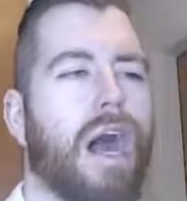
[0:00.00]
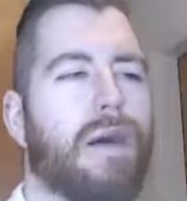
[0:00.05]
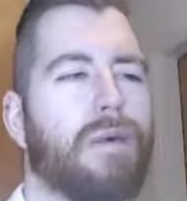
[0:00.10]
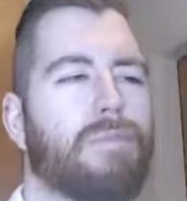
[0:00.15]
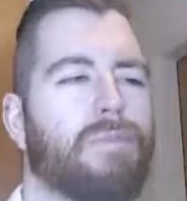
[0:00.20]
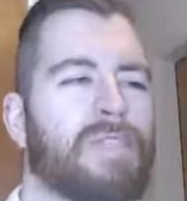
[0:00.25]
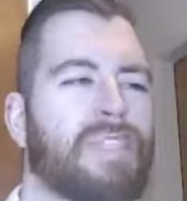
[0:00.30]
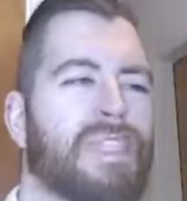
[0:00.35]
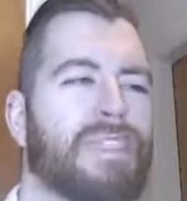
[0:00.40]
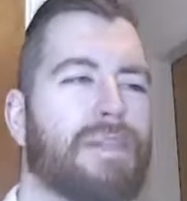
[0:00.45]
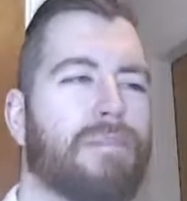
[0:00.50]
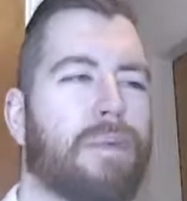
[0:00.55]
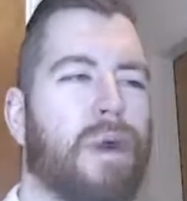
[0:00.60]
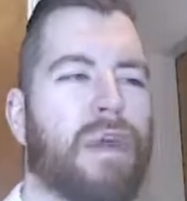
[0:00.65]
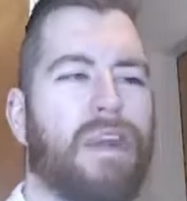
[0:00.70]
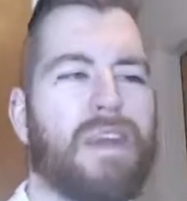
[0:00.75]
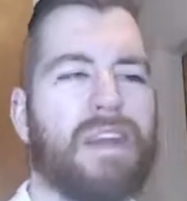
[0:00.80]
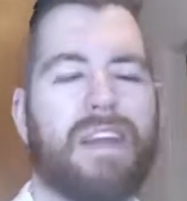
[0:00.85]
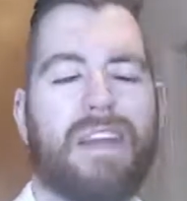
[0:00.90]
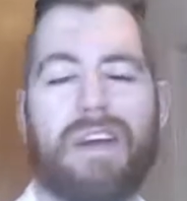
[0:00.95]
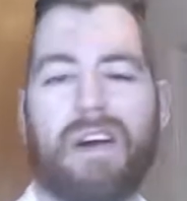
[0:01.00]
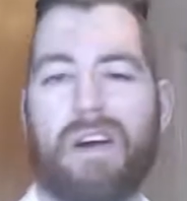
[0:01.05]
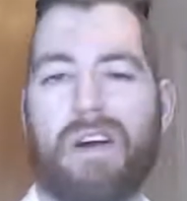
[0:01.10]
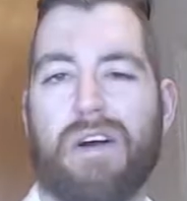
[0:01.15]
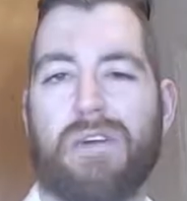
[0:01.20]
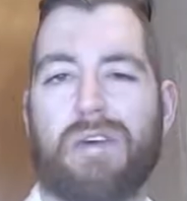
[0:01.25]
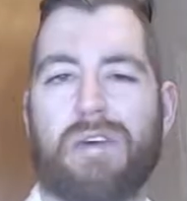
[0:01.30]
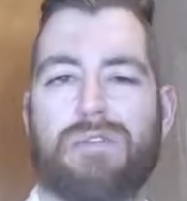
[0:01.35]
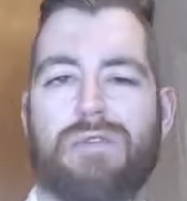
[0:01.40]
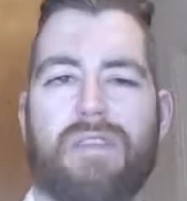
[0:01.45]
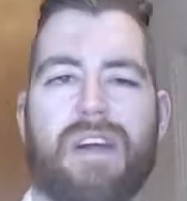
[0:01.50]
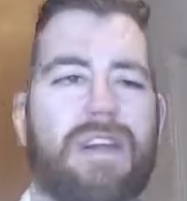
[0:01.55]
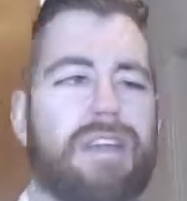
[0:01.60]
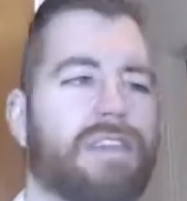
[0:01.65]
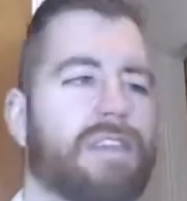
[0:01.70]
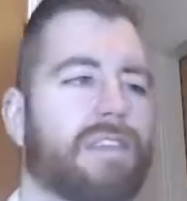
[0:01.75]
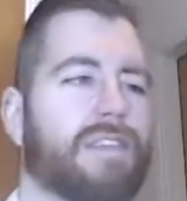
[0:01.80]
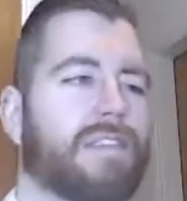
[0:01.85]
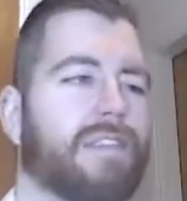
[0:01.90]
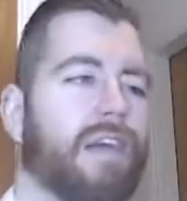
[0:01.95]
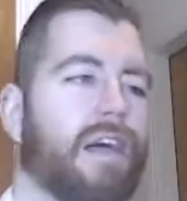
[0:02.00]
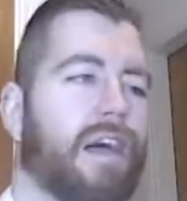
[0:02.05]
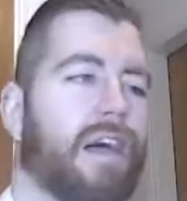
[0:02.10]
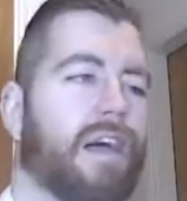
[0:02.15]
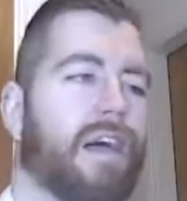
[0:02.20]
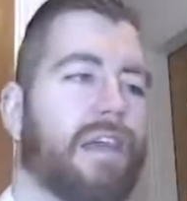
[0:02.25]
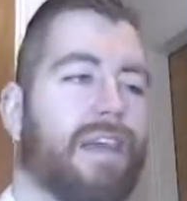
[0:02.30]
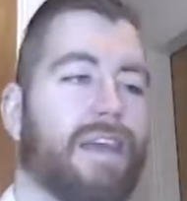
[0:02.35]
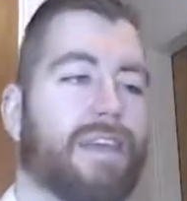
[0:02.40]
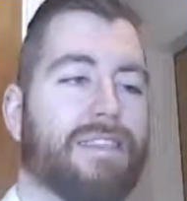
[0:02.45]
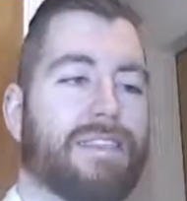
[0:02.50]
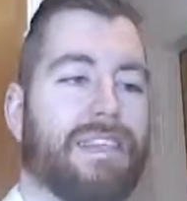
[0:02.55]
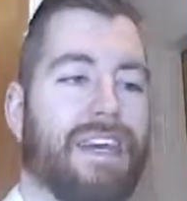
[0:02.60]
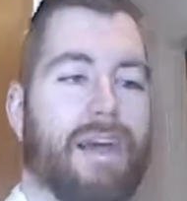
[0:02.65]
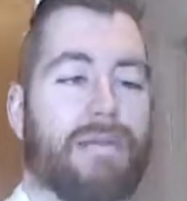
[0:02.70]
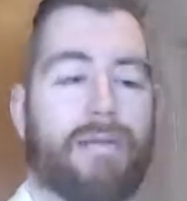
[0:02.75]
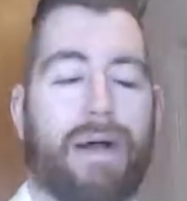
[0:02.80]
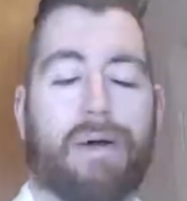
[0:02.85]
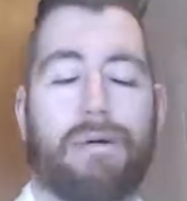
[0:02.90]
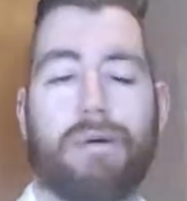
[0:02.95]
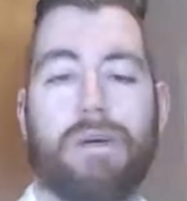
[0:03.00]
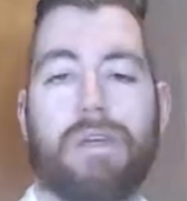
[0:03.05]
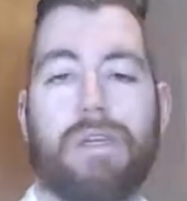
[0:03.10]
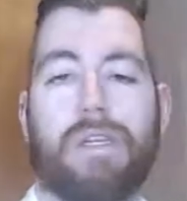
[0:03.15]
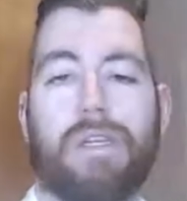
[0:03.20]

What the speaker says: Was disappointing in a hurdles race last time out,